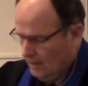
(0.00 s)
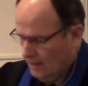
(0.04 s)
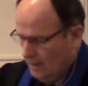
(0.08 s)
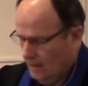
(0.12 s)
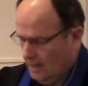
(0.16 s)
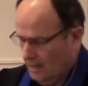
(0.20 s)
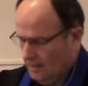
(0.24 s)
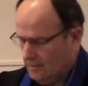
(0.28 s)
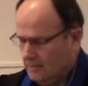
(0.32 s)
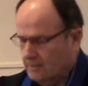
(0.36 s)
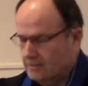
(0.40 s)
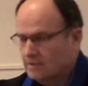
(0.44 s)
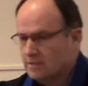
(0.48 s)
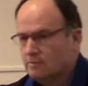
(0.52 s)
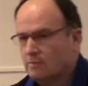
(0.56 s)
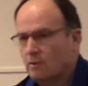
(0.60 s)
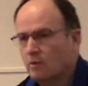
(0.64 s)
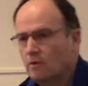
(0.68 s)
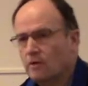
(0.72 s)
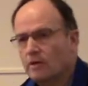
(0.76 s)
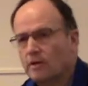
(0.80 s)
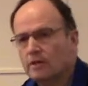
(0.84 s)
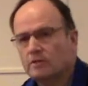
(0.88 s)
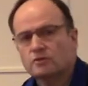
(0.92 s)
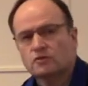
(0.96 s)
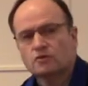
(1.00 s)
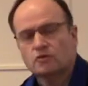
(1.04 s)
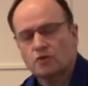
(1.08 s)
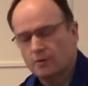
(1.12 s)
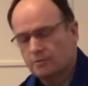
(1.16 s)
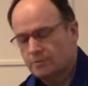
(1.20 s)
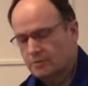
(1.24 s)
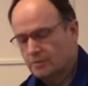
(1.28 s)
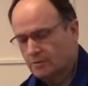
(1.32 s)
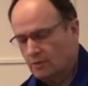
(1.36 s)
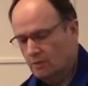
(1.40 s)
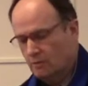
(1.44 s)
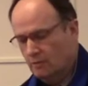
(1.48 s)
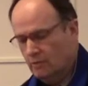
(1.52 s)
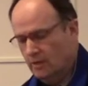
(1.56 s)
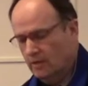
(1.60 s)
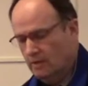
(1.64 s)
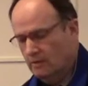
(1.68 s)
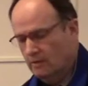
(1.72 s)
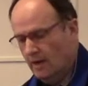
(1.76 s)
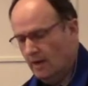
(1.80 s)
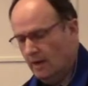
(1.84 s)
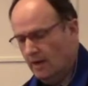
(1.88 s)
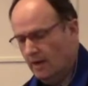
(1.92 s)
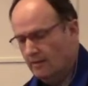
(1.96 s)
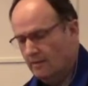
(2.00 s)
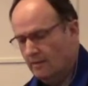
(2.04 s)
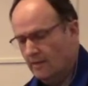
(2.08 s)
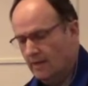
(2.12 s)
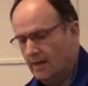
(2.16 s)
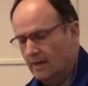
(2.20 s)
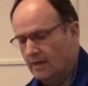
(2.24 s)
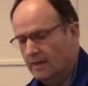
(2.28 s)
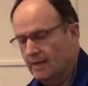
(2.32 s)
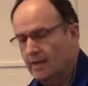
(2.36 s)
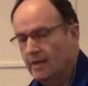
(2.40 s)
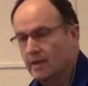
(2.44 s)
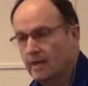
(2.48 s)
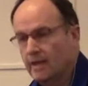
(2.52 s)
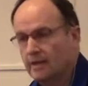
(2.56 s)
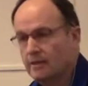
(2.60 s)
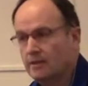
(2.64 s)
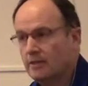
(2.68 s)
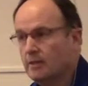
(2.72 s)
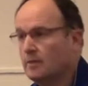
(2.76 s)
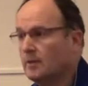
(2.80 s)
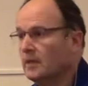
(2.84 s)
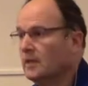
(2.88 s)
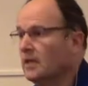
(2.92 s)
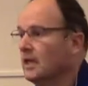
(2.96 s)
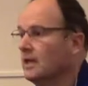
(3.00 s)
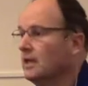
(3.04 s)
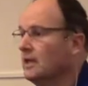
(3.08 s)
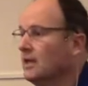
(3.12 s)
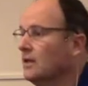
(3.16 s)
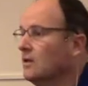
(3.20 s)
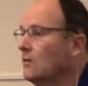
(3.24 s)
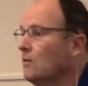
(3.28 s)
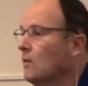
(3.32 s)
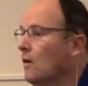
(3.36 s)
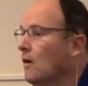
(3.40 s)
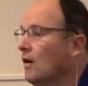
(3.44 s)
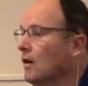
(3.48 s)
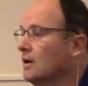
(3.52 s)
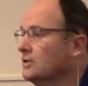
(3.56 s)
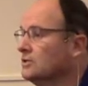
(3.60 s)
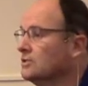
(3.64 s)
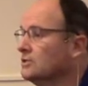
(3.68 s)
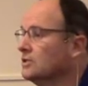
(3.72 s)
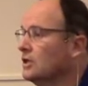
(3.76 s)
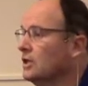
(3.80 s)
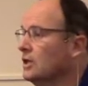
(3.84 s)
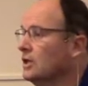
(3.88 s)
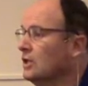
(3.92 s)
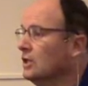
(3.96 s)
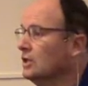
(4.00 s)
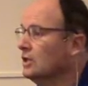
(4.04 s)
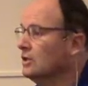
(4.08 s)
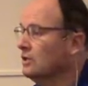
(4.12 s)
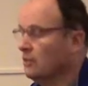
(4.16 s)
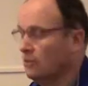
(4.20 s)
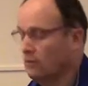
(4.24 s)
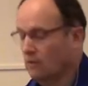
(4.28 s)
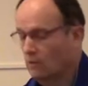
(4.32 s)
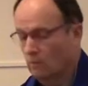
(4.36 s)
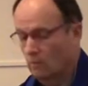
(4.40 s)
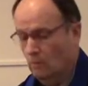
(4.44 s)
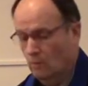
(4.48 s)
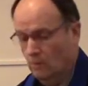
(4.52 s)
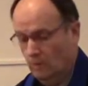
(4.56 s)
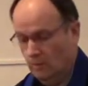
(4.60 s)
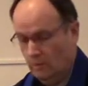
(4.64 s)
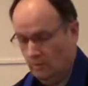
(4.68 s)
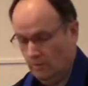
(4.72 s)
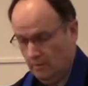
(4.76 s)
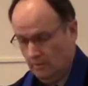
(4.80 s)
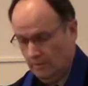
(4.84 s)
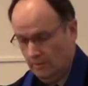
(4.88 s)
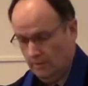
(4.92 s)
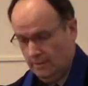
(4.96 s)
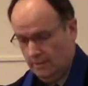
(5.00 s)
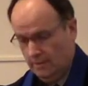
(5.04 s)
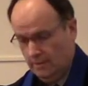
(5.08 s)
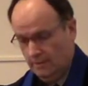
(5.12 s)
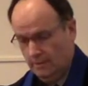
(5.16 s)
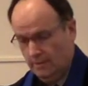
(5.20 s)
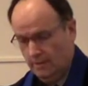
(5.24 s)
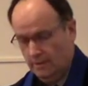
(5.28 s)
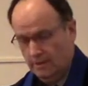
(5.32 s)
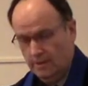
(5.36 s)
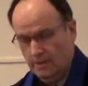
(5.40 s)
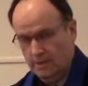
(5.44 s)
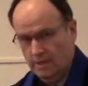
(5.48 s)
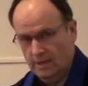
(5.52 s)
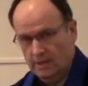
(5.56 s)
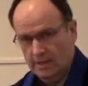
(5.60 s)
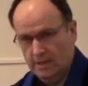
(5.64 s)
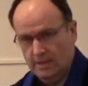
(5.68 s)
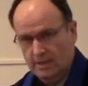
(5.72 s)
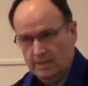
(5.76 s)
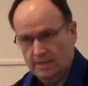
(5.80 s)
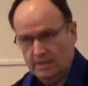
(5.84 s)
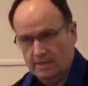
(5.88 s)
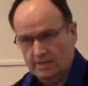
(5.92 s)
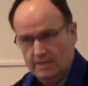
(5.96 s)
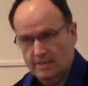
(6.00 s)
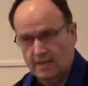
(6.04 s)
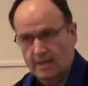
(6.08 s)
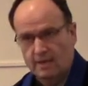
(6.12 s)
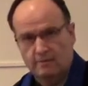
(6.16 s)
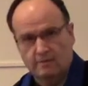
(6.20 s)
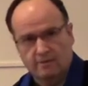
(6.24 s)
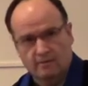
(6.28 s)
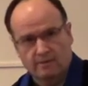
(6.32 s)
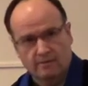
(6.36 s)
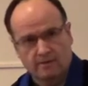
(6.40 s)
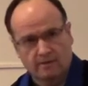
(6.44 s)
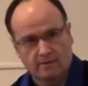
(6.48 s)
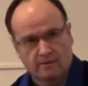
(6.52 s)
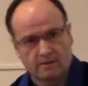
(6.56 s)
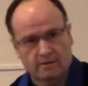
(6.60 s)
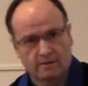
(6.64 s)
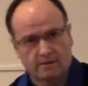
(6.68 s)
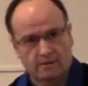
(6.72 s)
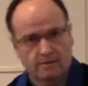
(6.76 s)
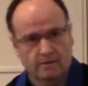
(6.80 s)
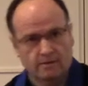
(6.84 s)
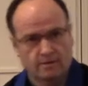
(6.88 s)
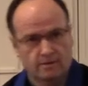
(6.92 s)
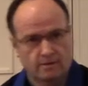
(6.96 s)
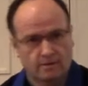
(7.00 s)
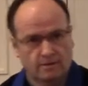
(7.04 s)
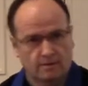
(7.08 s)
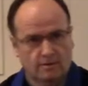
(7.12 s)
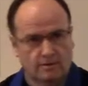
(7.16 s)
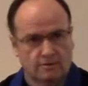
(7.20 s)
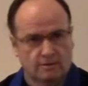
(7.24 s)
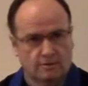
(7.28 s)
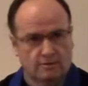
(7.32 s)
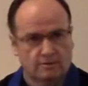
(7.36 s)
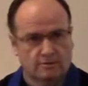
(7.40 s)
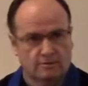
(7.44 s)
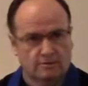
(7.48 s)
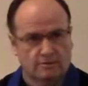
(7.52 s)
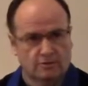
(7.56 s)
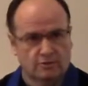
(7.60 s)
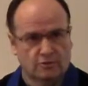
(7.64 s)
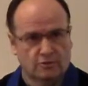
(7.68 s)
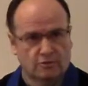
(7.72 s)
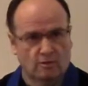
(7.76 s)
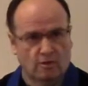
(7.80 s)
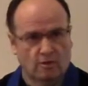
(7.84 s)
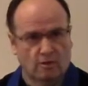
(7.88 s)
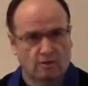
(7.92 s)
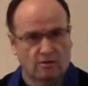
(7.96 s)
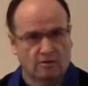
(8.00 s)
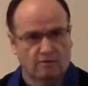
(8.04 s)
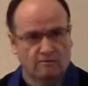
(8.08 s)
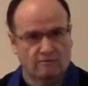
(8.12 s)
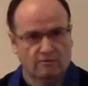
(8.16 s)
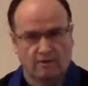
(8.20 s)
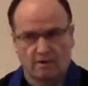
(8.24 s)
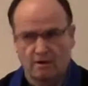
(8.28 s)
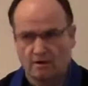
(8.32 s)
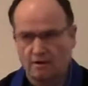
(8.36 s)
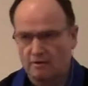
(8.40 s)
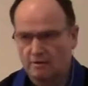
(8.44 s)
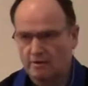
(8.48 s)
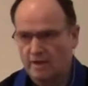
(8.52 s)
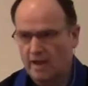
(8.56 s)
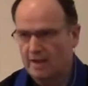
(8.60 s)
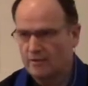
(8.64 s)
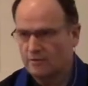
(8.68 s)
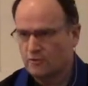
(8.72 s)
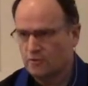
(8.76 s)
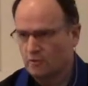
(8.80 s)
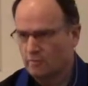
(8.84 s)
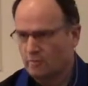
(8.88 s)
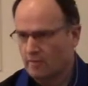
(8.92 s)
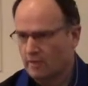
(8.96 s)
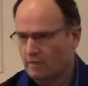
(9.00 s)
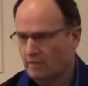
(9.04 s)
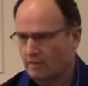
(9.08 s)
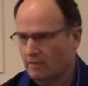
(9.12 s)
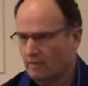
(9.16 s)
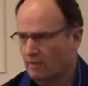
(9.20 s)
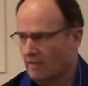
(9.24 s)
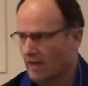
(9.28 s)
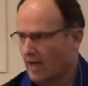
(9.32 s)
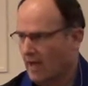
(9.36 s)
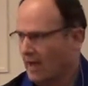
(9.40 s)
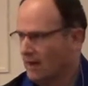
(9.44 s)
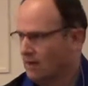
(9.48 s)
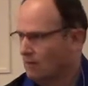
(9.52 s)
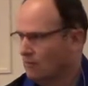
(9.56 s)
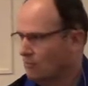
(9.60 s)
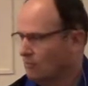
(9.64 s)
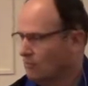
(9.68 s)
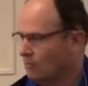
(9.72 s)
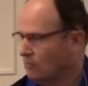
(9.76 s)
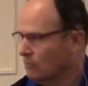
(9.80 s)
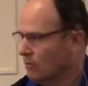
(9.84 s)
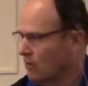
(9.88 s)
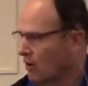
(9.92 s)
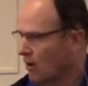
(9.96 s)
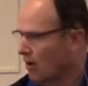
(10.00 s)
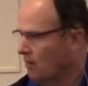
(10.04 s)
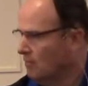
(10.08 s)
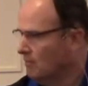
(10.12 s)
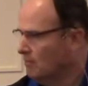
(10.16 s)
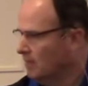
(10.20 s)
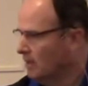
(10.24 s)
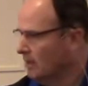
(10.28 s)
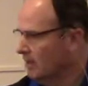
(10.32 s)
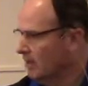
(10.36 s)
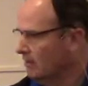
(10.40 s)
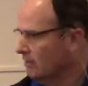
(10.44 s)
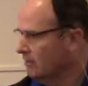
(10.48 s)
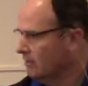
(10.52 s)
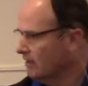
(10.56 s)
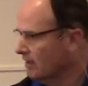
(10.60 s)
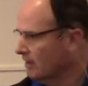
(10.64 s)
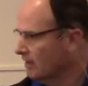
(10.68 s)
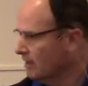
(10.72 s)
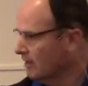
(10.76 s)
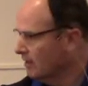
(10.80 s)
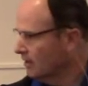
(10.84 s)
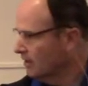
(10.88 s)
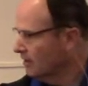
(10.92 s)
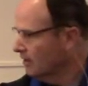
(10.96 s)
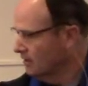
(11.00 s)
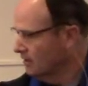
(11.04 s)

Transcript: In this morning's scripture, we learn that in the beginning was the Word. Now, to all of our detriment, that got me thinking.